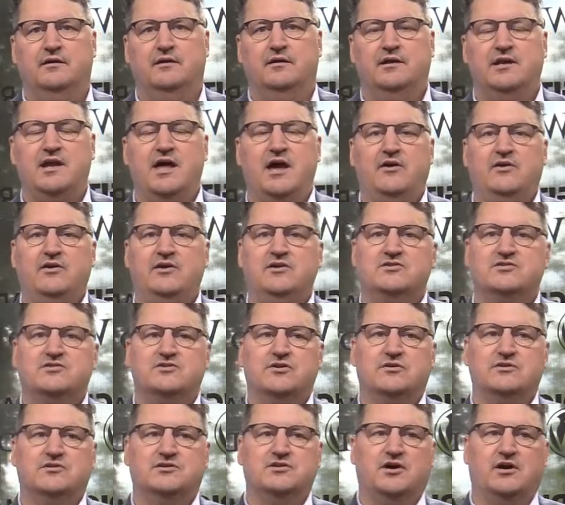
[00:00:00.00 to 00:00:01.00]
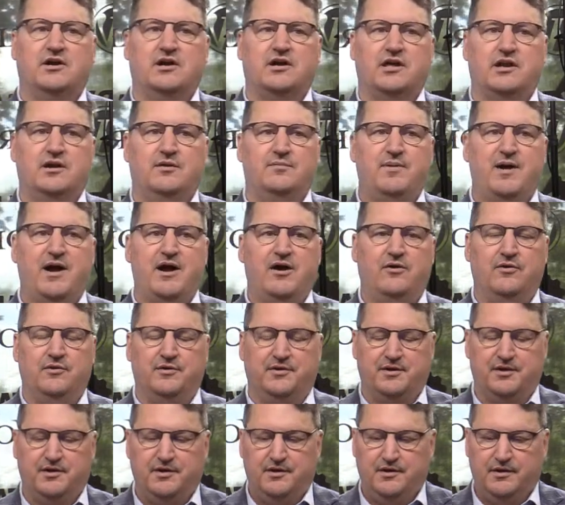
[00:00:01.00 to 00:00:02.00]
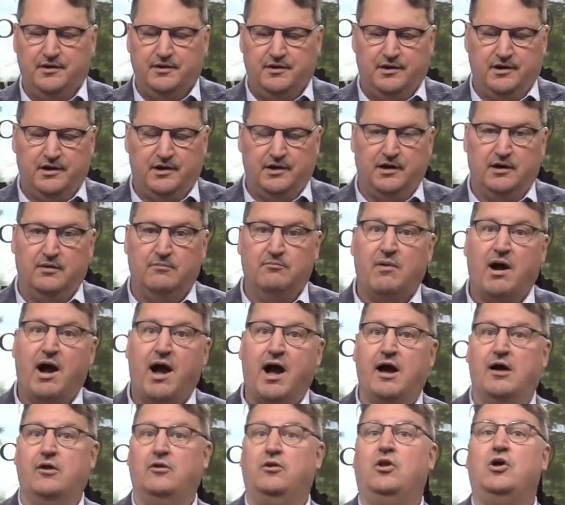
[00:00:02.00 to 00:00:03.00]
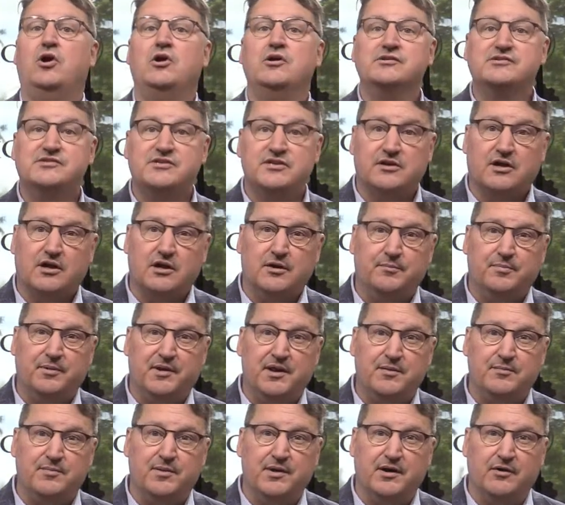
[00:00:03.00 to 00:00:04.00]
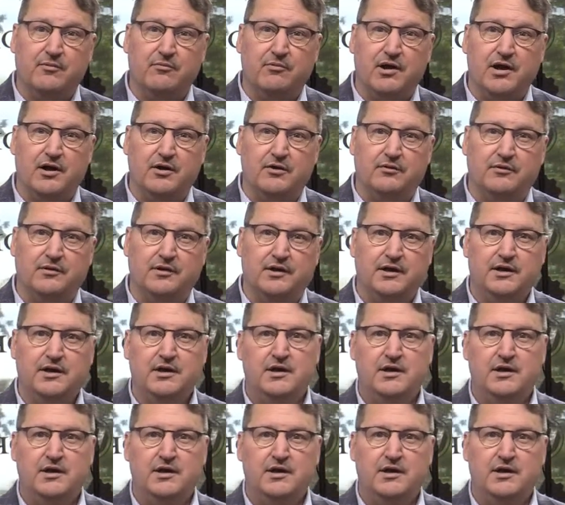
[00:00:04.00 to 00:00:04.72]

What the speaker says: Now you start talking about how long's the company been around?